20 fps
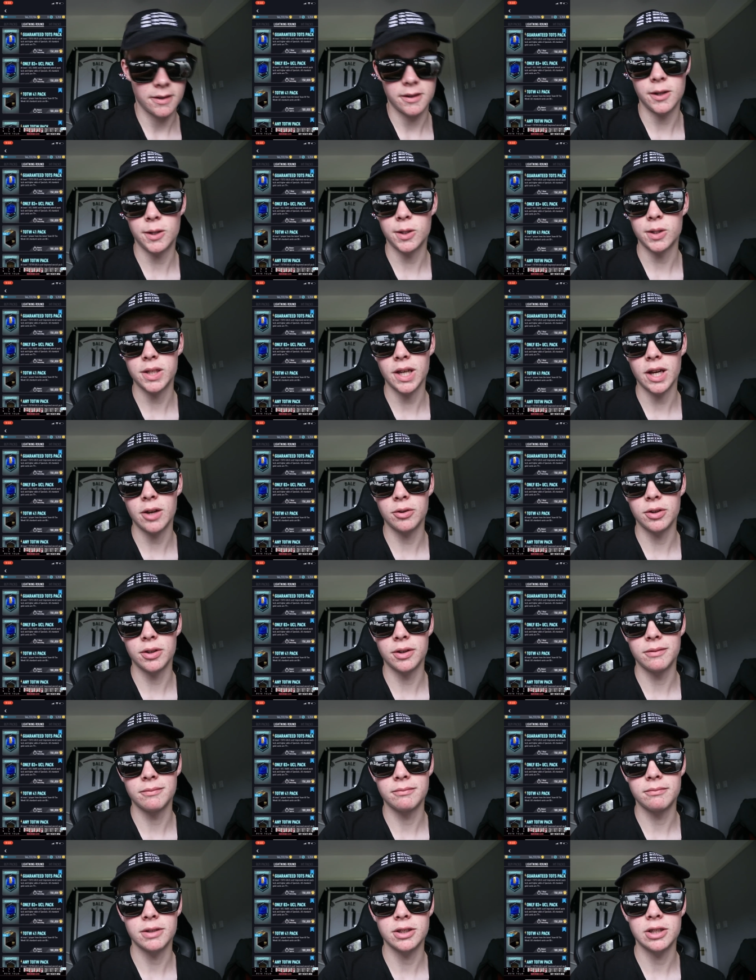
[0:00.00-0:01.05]
You can tell
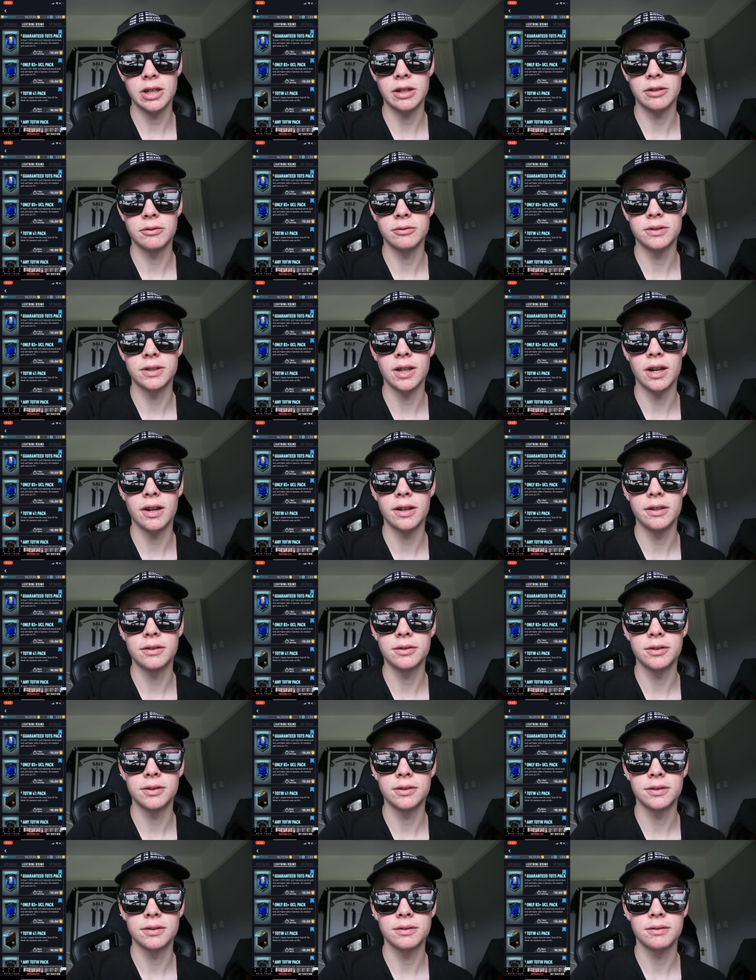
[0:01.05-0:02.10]
that my channel's died
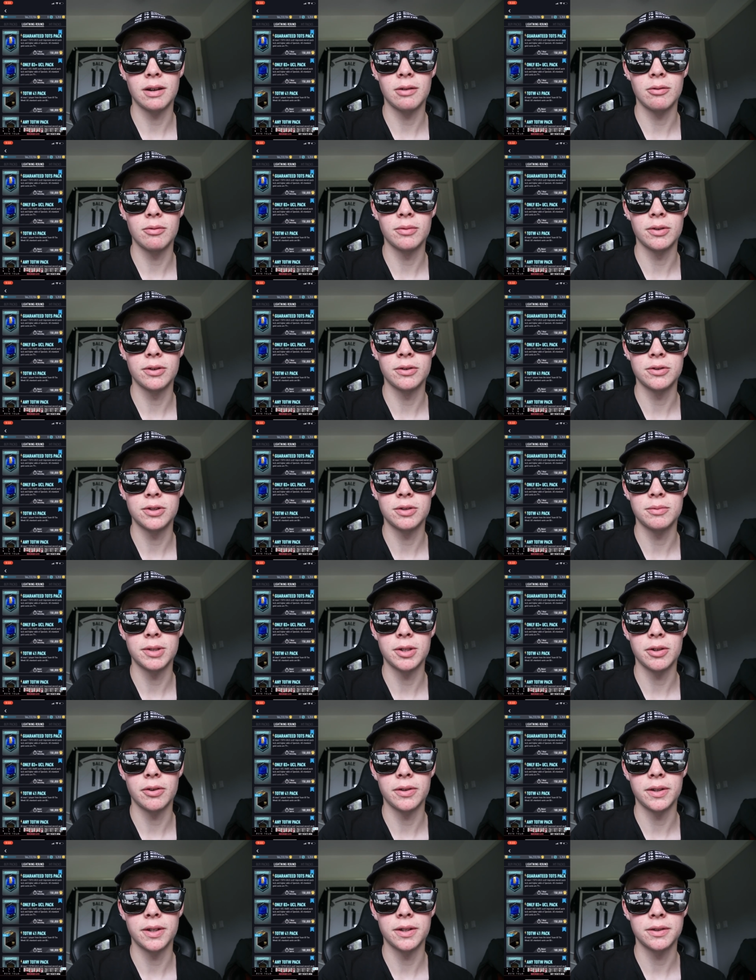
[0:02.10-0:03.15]
because I won't usually be
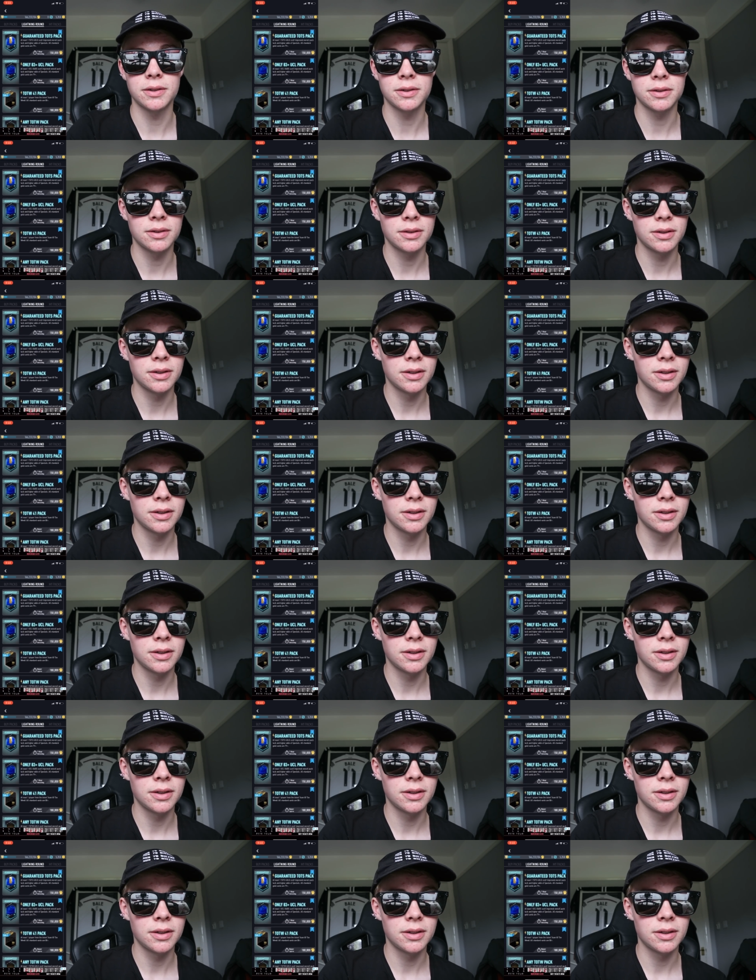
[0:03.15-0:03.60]
doing this.